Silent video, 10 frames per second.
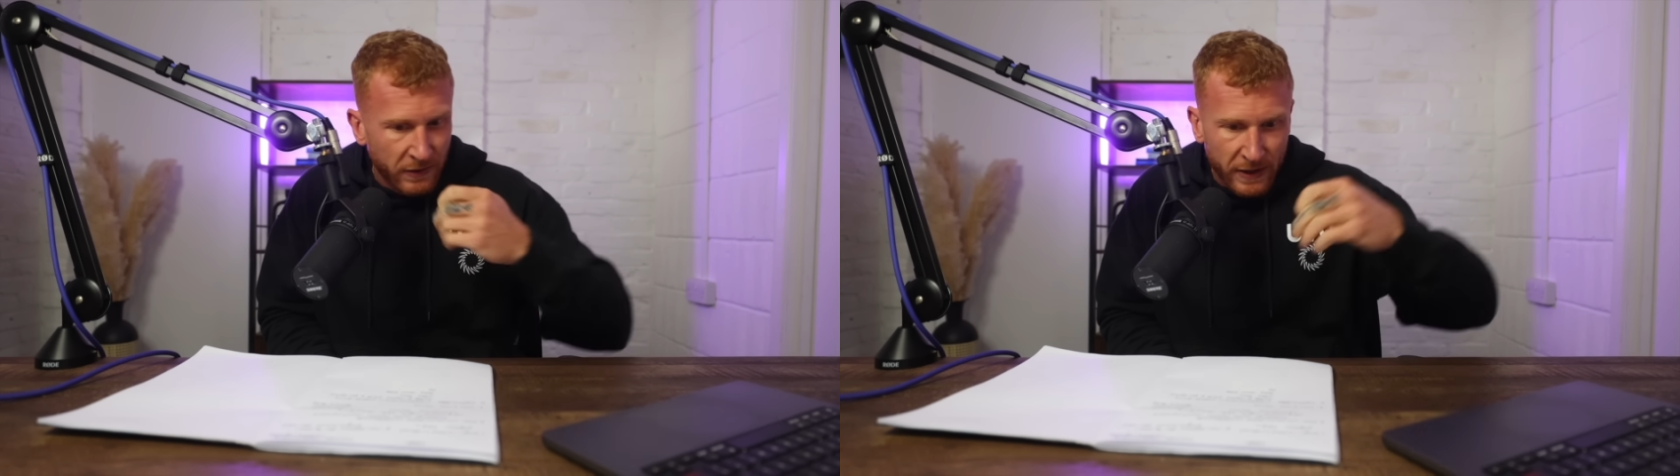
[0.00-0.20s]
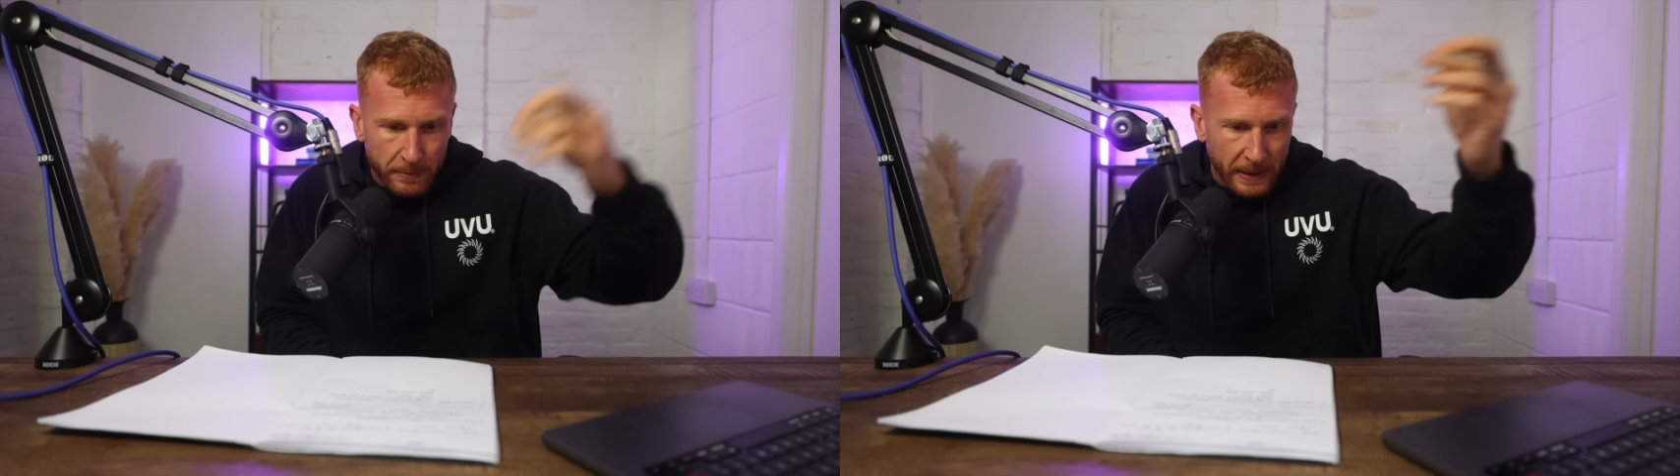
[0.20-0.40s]

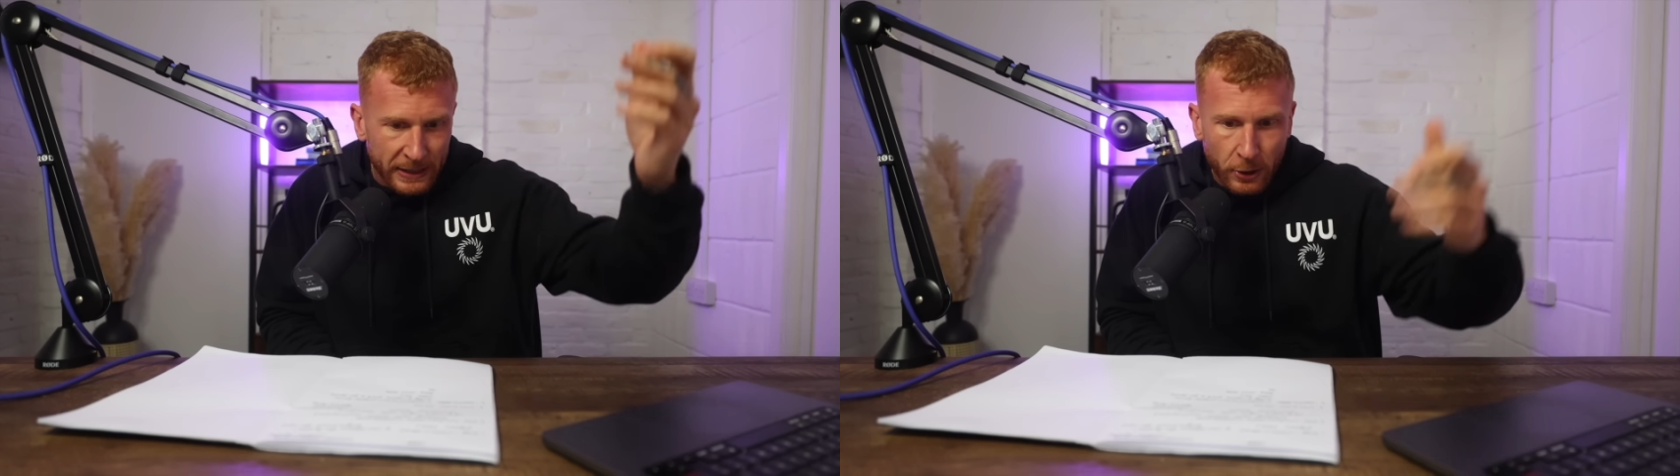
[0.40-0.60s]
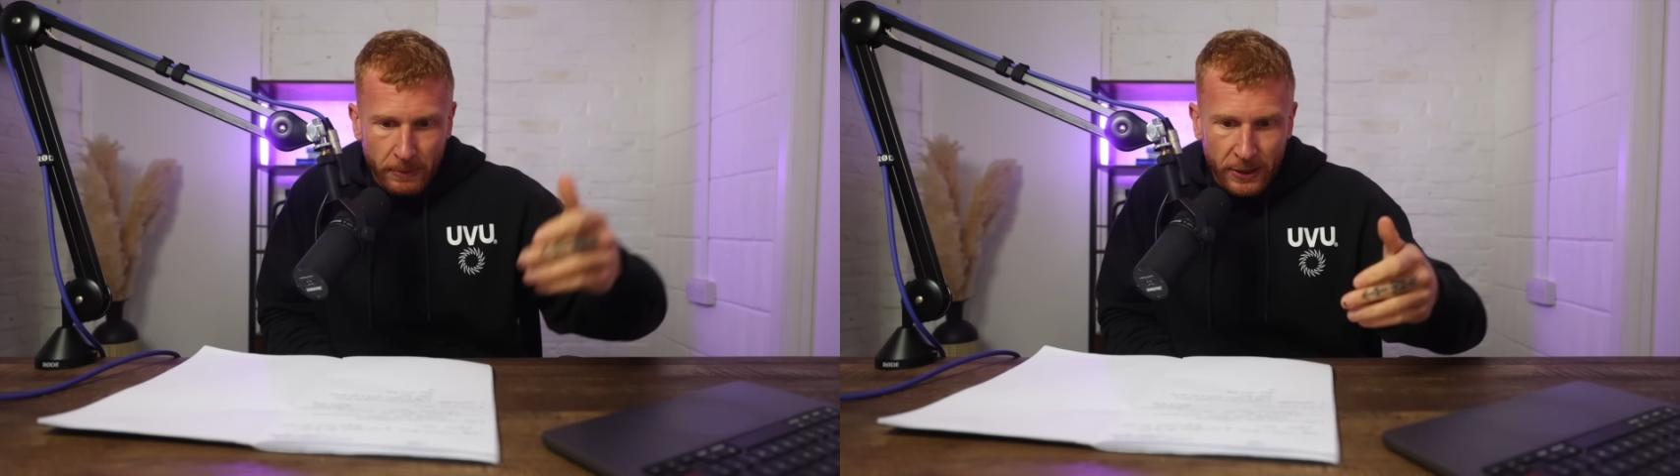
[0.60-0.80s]
had a
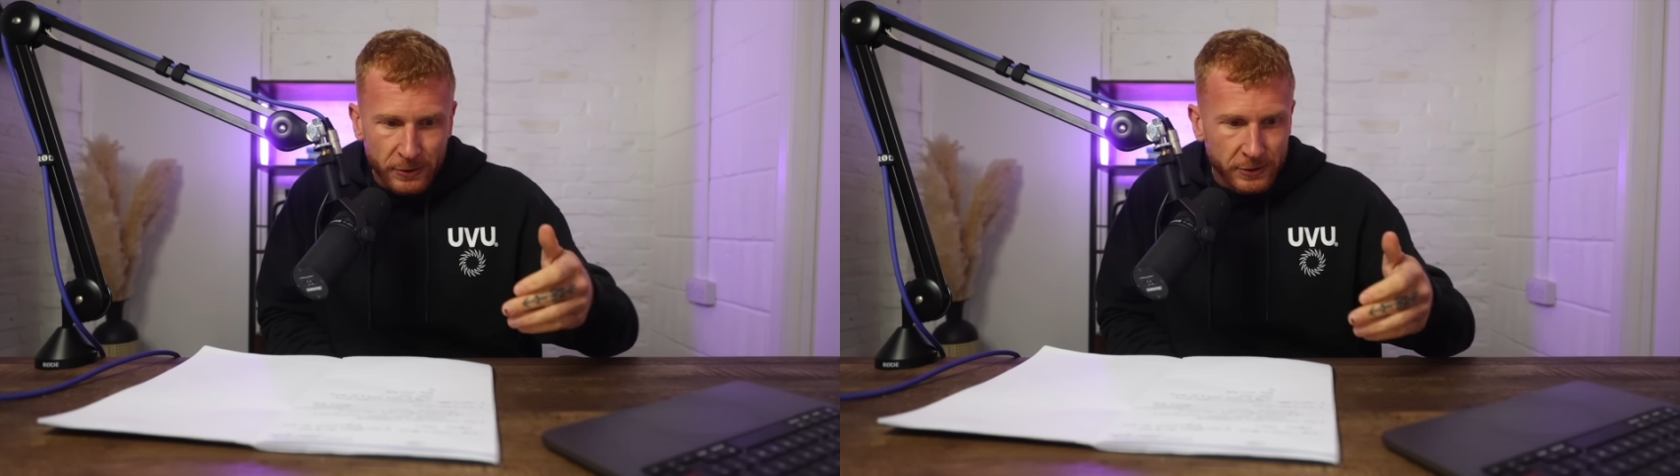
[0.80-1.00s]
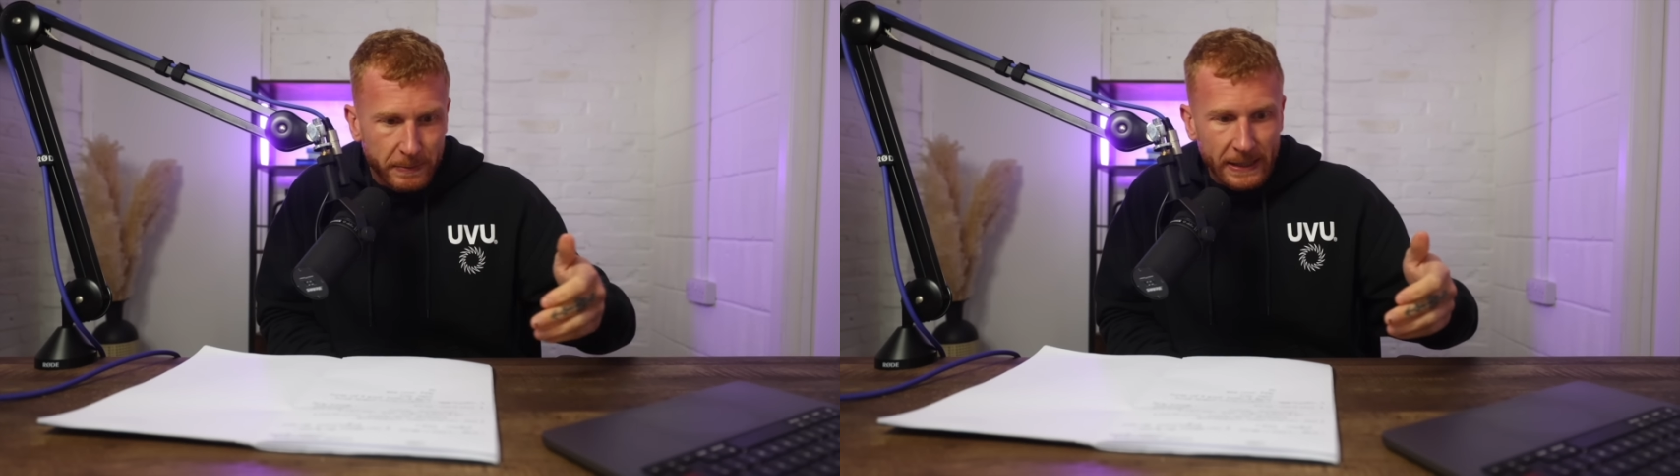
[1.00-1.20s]
big
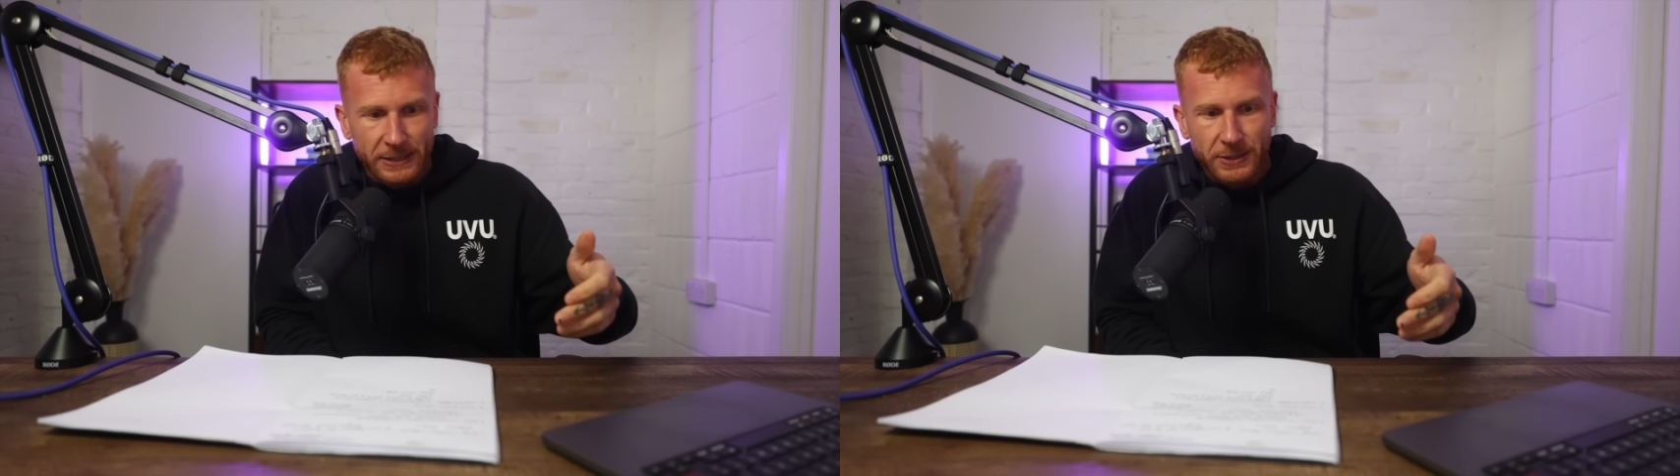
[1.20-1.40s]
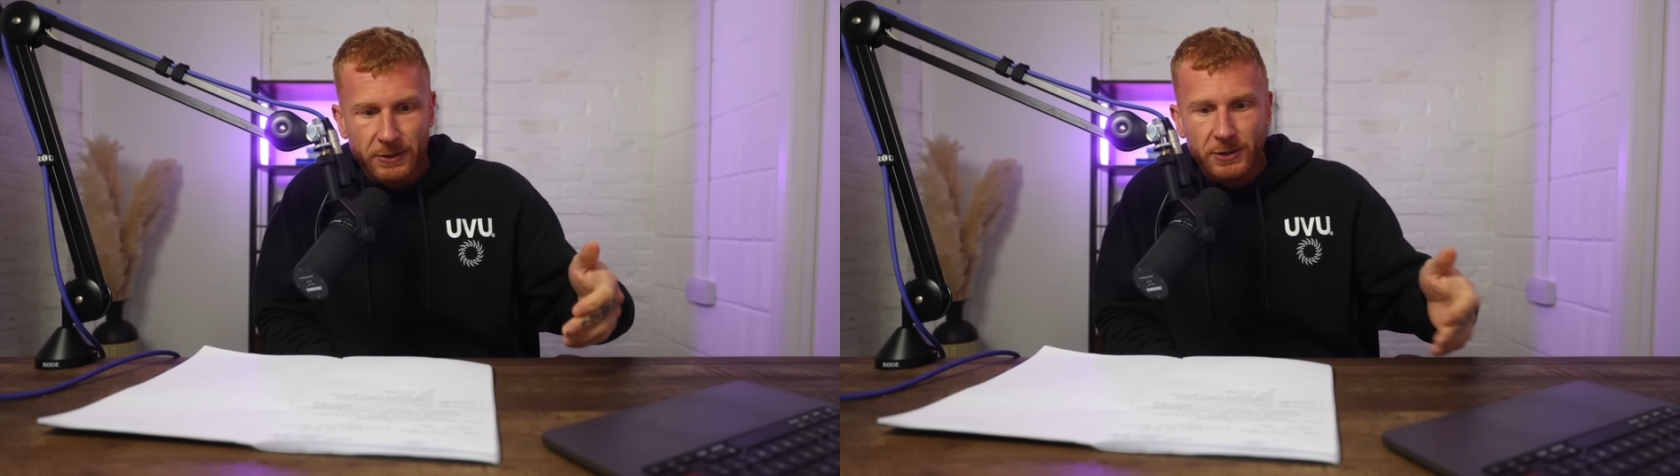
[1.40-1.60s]
Domino's
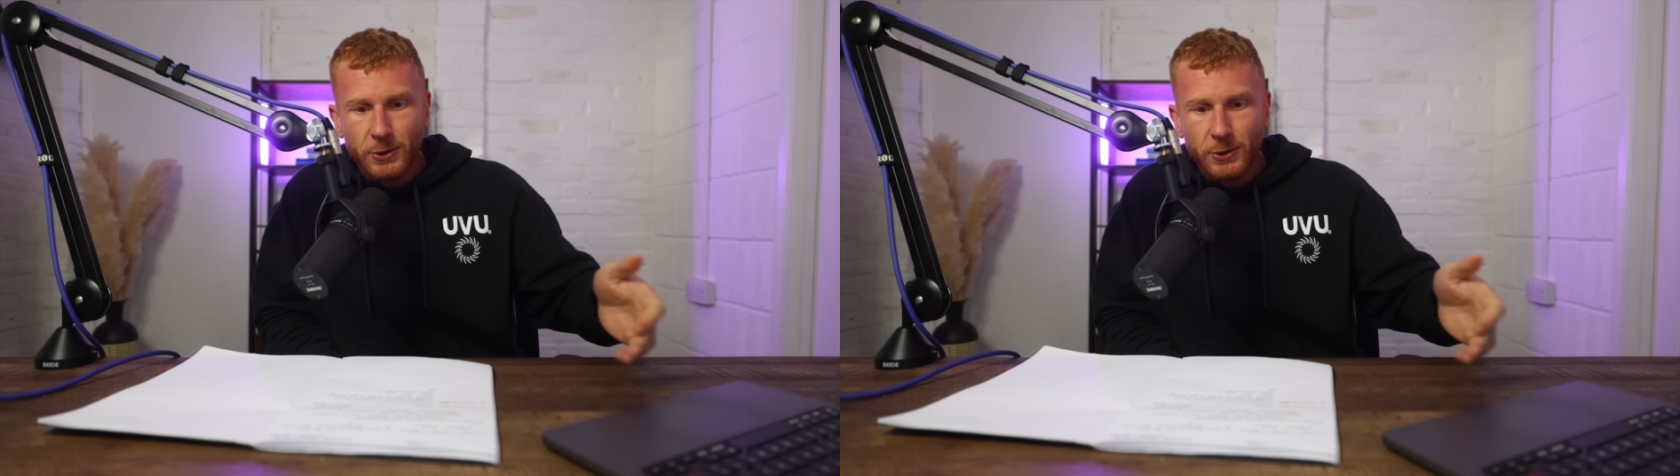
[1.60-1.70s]
pizza and